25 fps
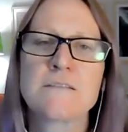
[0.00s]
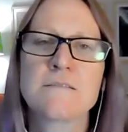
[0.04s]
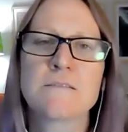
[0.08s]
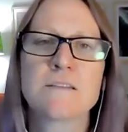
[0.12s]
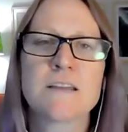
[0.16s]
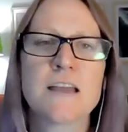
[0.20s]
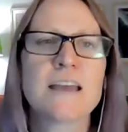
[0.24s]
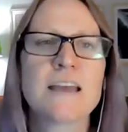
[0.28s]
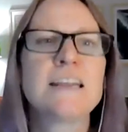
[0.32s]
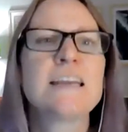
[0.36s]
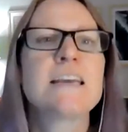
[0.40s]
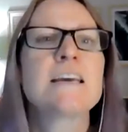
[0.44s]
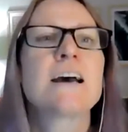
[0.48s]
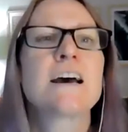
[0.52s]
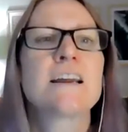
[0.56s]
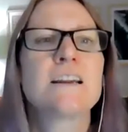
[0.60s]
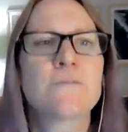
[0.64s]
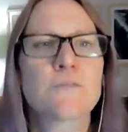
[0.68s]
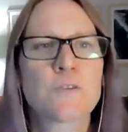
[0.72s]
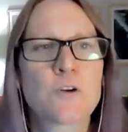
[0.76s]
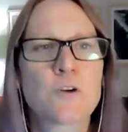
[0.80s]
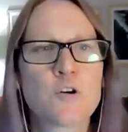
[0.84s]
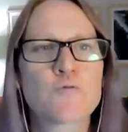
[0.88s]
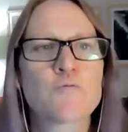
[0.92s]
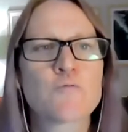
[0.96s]
any kind
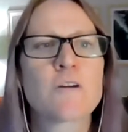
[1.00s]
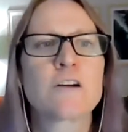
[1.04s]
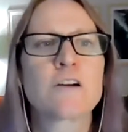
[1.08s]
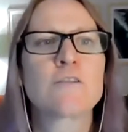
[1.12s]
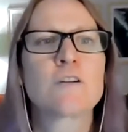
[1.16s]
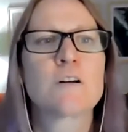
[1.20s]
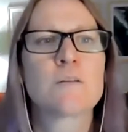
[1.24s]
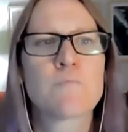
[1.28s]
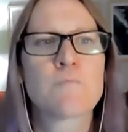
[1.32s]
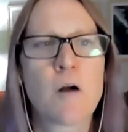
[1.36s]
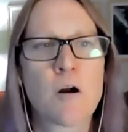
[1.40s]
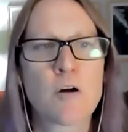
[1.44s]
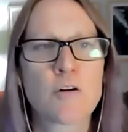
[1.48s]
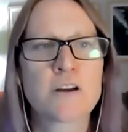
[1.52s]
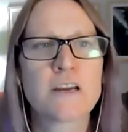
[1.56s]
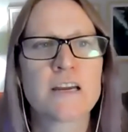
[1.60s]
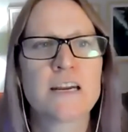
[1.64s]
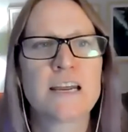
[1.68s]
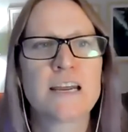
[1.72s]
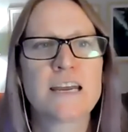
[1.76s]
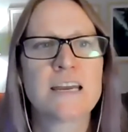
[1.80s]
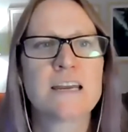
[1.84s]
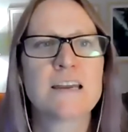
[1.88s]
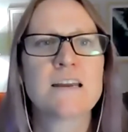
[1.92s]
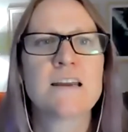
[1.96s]
of career in
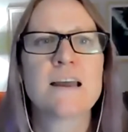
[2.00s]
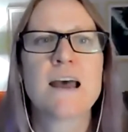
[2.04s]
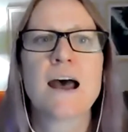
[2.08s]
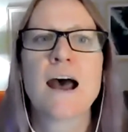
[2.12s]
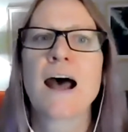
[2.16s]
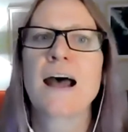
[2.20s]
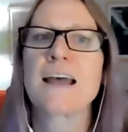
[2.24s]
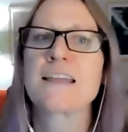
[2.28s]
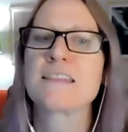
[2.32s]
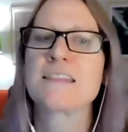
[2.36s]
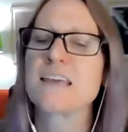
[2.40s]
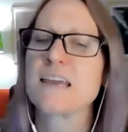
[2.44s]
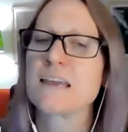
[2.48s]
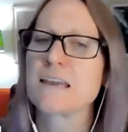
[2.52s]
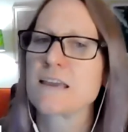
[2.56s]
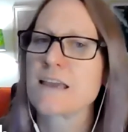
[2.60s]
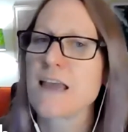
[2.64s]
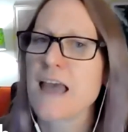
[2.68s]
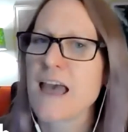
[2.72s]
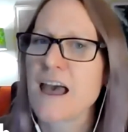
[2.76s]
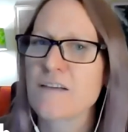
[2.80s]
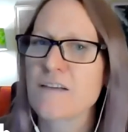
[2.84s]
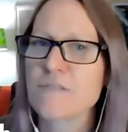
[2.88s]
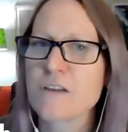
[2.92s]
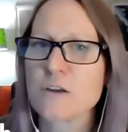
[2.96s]
marketing, I
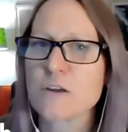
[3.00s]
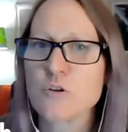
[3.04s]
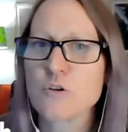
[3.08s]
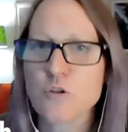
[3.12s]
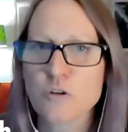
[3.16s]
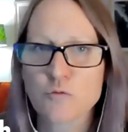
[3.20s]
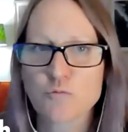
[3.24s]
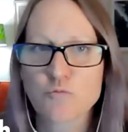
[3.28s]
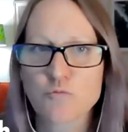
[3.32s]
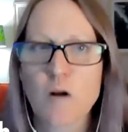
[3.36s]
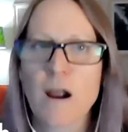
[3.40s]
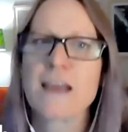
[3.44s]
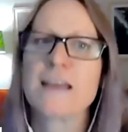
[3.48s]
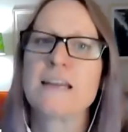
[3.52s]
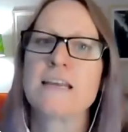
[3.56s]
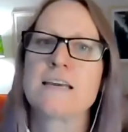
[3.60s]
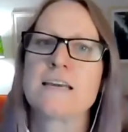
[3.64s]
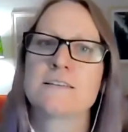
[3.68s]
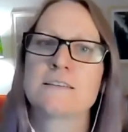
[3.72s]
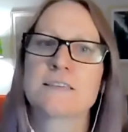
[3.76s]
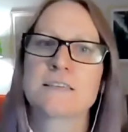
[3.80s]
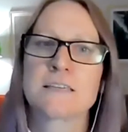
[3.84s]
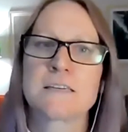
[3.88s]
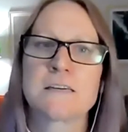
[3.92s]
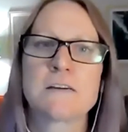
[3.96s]
think having good
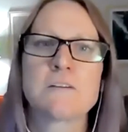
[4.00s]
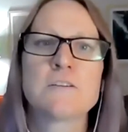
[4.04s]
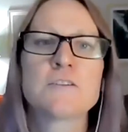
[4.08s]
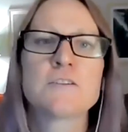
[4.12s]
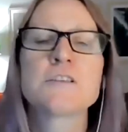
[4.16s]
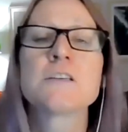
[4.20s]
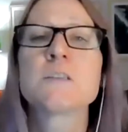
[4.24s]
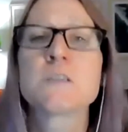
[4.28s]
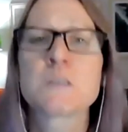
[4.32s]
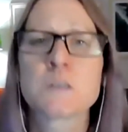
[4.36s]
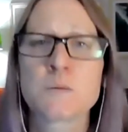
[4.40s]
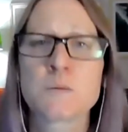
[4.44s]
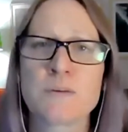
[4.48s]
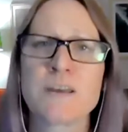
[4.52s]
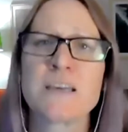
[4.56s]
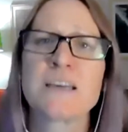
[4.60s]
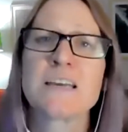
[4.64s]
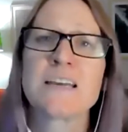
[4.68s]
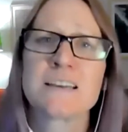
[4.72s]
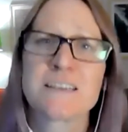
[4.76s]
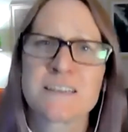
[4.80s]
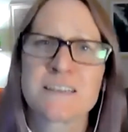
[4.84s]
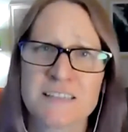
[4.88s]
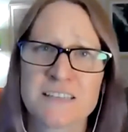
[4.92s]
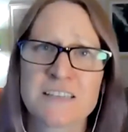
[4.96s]
writing skills and
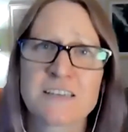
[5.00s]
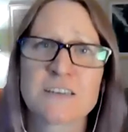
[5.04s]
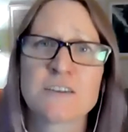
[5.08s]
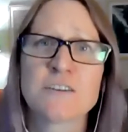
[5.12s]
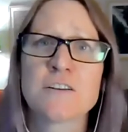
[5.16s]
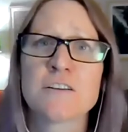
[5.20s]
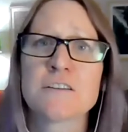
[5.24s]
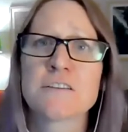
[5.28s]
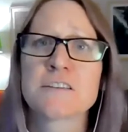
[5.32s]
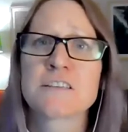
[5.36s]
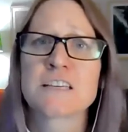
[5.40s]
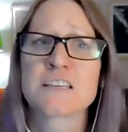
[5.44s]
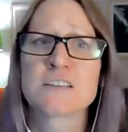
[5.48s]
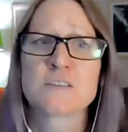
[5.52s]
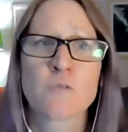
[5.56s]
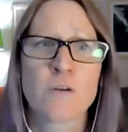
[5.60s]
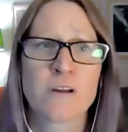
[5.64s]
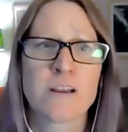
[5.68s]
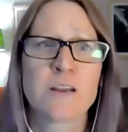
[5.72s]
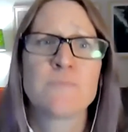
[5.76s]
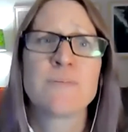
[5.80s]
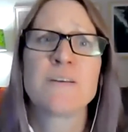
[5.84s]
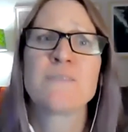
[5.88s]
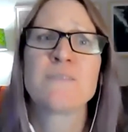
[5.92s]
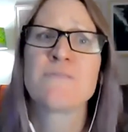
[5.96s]
speaking skills is
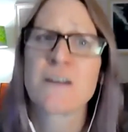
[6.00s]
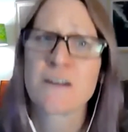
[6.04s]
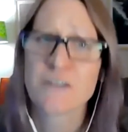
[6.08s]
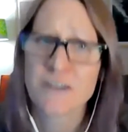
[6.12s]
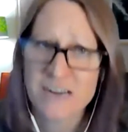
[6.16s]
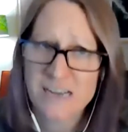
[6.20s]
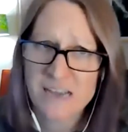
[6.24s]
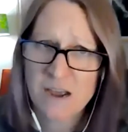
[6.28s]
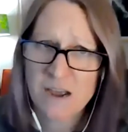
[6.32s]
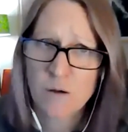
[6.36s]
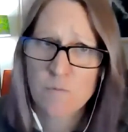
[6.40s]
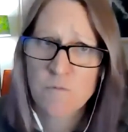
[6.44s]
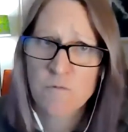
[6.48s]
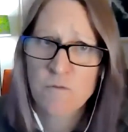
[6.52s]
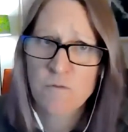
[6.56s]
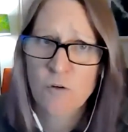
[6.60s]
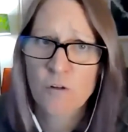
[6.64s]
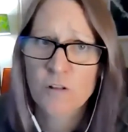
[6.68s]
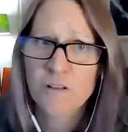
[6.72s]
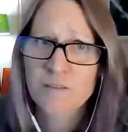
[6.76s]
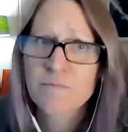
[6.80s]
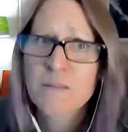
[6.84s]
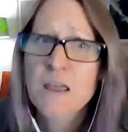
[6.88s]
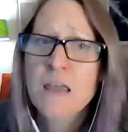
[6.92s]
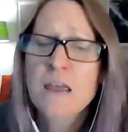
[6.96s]
going to be very
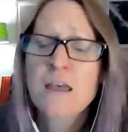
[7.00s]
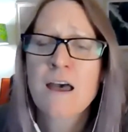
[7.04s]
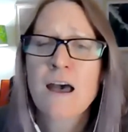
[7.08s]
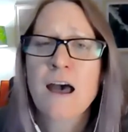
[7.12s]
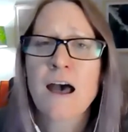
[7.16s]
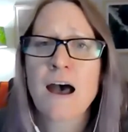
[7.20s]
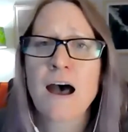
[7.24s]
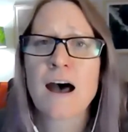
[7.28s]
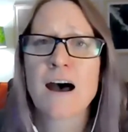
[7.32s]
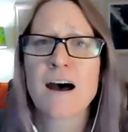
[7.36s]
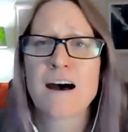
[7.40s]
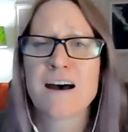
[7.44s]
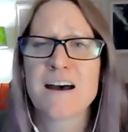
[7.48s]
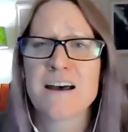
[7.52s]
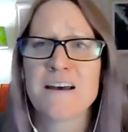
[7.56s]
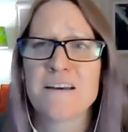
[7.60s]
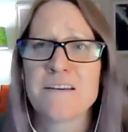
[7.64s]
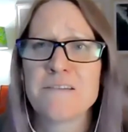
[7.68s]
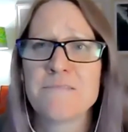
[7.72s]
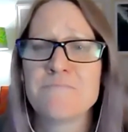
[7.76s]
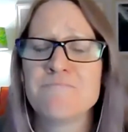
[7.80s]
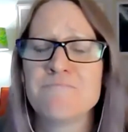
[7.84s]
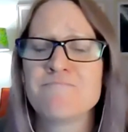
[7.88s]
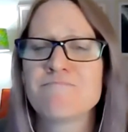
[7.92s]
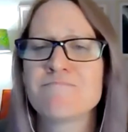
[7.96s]
helpful.
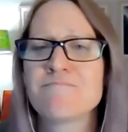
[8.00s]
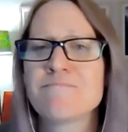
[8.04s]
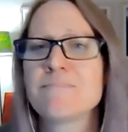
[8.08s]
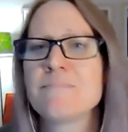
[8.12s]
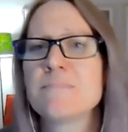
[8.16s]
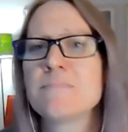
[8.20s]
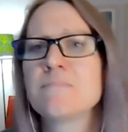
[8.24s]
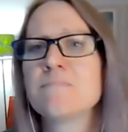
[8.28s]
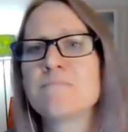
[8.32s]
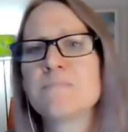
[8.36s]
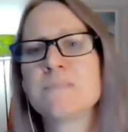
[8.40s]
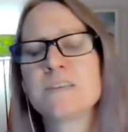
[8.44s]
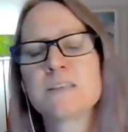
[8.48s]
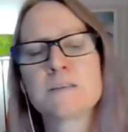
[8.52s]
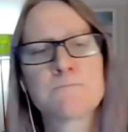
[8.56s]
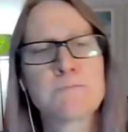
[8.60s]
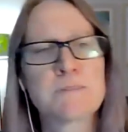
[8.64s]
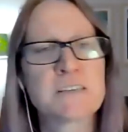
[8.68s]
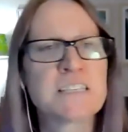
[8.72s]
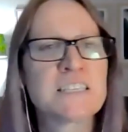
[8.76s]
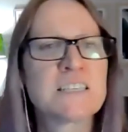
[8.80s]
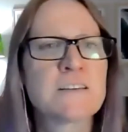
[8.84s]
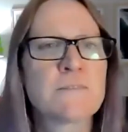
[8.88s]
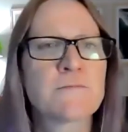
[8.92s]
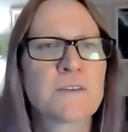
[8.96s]
Uh,
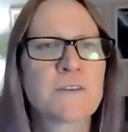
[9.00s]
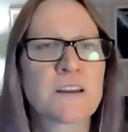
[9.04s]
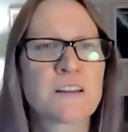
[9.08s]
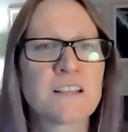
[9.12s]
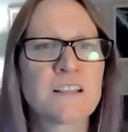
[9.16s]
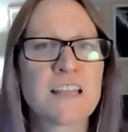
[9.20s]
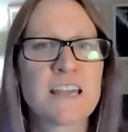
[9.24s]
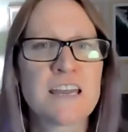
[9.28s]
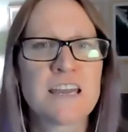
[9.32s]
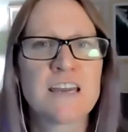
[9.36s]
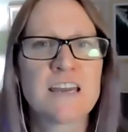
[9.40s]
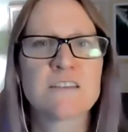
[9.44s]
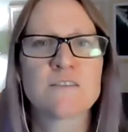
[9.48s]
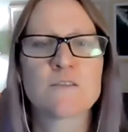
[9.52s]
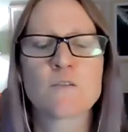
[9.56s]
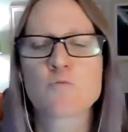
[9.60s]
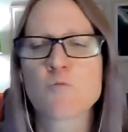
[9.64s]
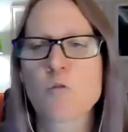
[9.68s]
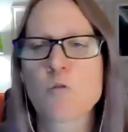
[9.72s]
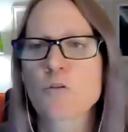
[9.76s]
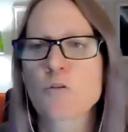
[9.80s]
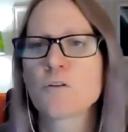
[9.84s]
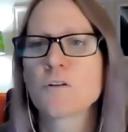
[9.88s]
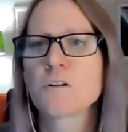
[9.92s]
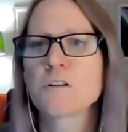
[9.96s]
specifically in the
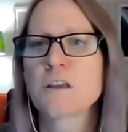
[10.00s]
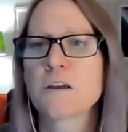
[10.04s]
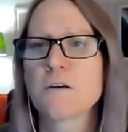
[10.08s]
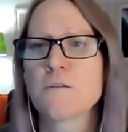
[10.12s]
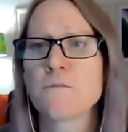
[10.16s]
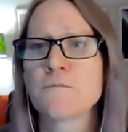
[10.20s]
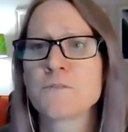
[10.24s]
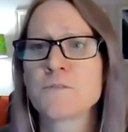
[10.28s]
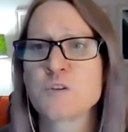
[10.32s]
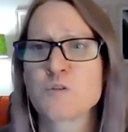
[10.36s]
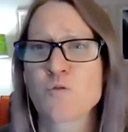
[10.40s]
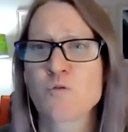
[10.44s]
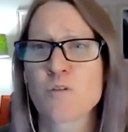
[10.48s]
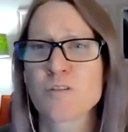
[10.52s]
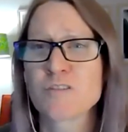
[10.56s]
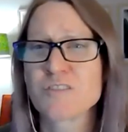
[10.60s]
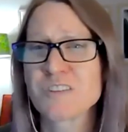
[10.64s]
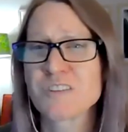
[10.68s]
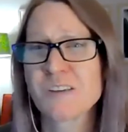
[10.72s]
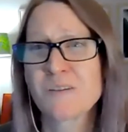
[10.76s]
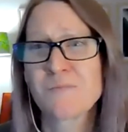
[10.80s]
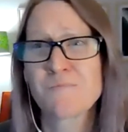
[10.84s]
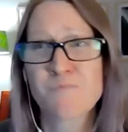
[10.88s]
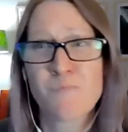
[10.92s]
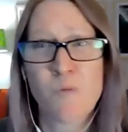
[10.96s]
world of
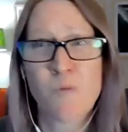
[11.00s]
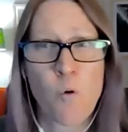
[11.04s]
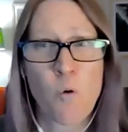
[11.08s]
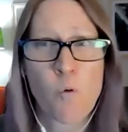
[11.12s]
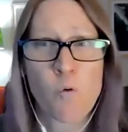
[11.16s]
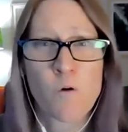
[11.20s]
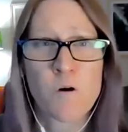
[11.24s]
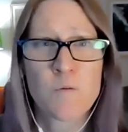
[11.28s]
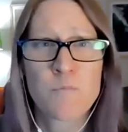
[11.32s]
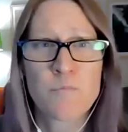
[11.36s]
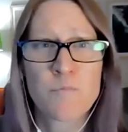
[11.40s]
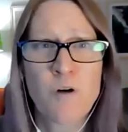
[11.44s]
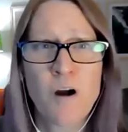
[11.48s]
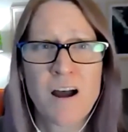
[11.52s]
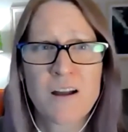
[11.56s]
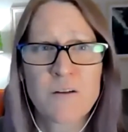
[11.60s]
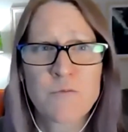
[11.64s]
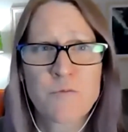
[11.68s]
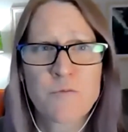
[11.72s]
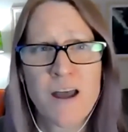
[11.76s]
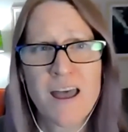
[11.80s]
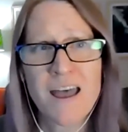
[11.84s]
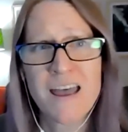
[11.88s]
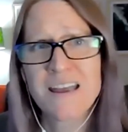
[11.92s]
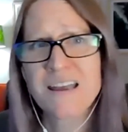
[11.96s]
tourism or
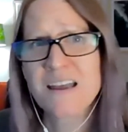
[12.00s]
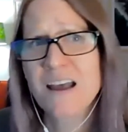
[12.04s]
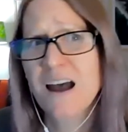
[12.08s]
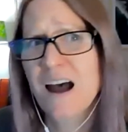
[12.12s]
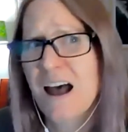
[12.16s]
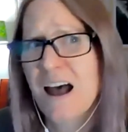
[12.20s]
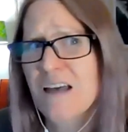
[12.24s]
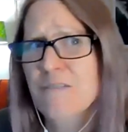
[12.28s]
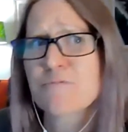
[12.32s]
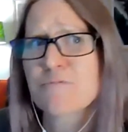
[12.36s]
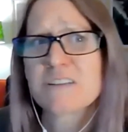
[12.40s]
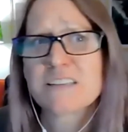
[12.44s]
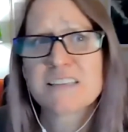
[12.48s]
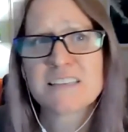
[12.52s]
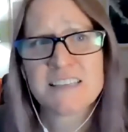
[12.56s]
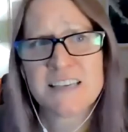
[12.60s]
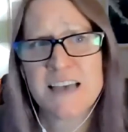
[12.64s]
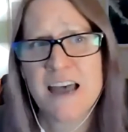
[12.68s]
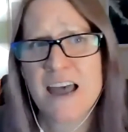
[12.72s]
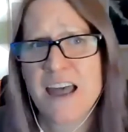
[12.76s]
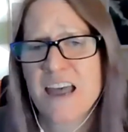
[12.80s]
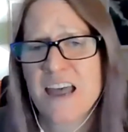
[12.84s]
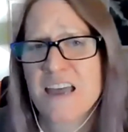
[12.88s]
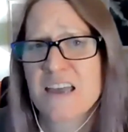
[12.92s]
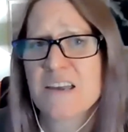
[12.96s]
Broadway, I would
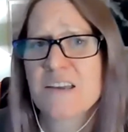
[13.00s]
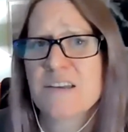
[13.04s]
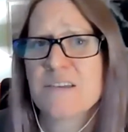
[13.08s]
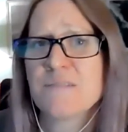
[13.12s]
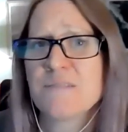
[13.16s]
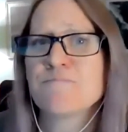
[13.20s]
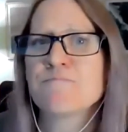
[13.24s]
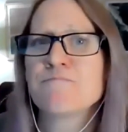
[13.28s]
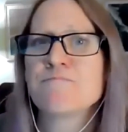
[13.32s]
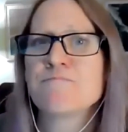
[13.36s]
say